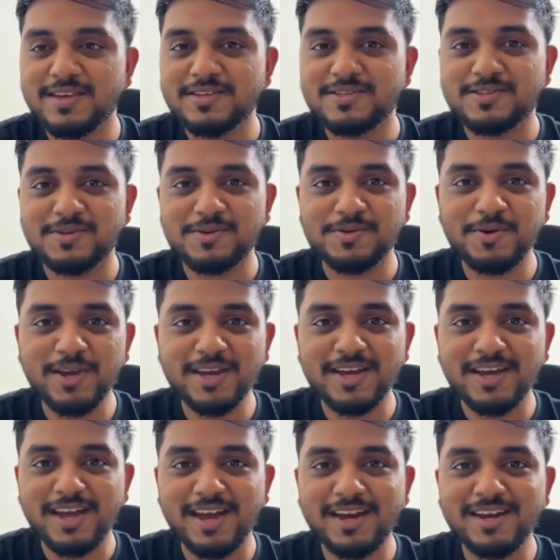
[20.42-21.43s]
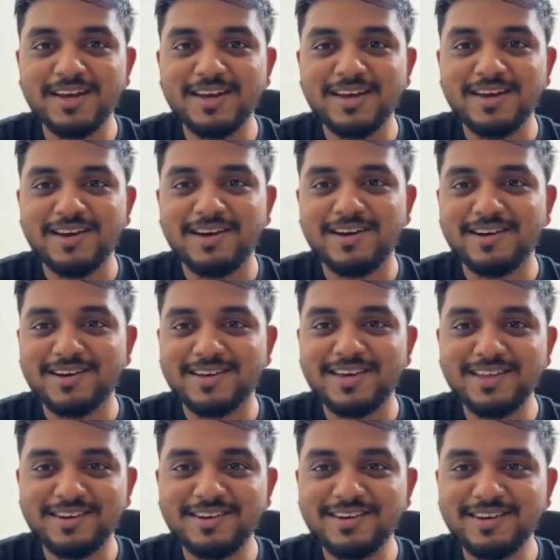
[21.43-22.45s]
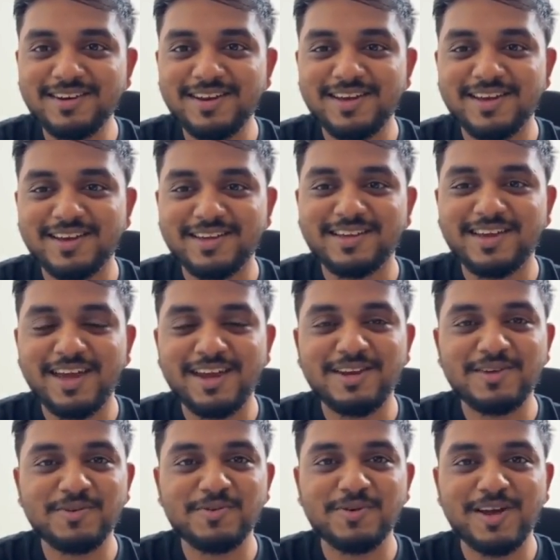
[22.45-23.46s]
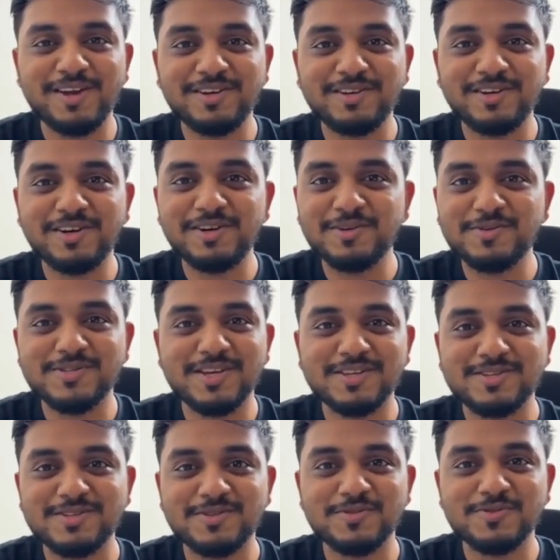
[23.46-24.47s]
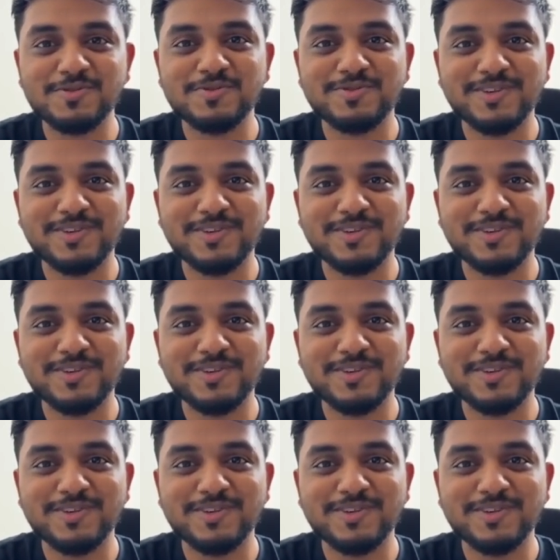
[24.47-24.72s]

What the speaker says: So going ahead, Kieran, can you introduce us to